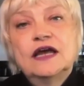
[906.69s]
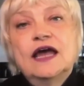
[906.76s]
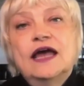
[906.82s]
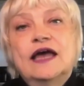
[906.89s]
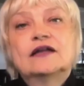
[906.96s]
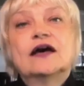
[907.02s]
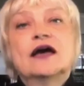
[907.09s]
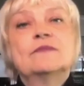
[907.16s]

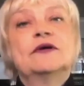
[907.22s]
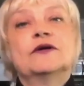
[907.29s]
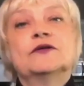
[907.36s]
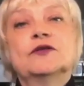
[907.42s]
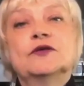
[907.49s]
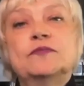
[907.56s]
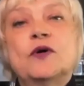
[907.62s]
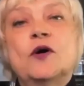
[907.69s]
And I'm
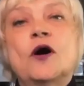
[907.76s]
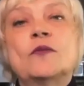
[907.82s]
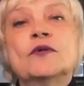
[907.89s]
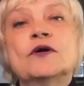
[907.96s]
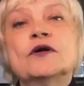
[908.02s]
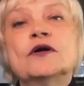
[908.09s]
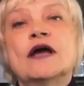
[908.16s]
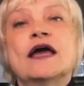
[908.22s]
Marilyn
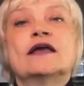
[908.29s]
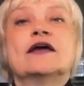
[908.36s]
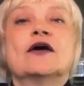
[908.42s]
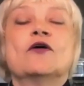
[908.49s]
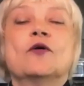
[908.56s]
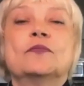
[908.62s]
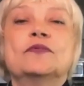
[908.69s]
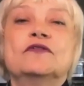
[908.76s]
Palmer, and I
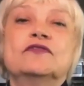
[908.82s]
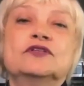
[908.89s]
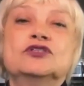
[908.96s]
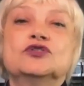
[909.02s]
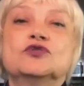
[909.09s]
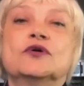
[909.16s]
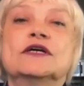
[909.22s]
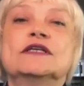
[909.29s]
hope you've
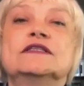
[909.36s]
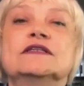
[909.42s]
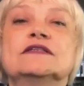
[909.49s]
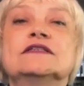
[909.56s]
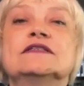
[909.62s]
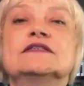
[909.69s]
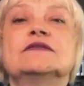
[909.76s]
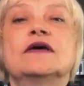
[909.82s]
enjoyed
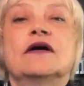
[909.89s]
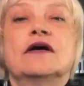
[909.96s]
this